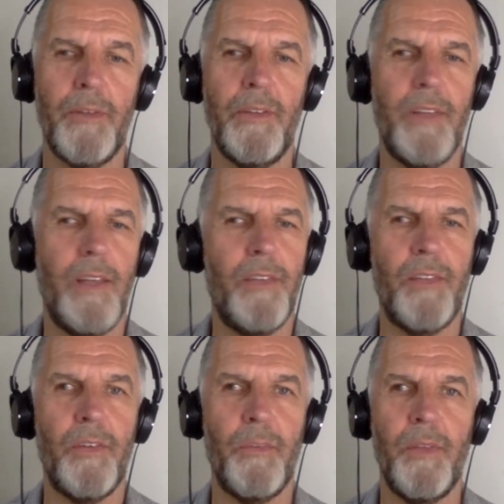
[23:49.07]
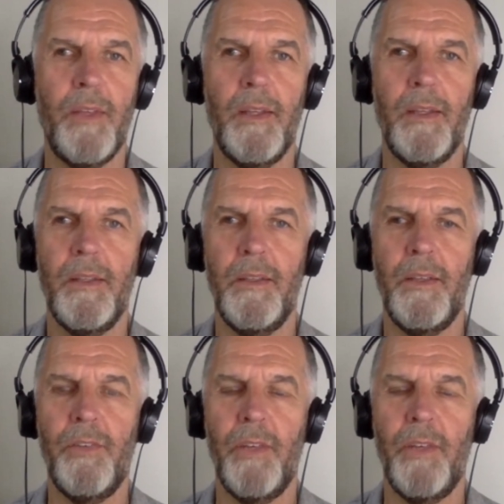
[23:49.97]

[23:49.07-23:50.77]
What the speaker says: Is that something you've seen?